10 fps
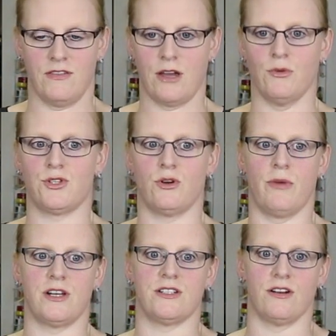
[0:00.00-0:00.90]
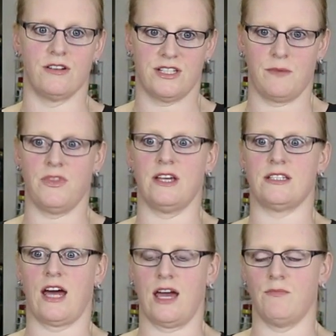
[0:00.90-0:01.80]
They were store-bought desserts, some things
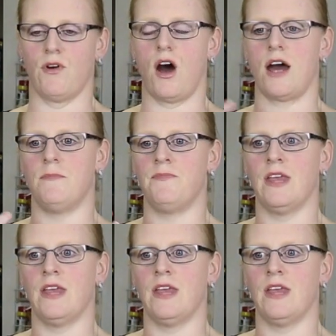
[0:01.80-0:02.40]
that I had brought,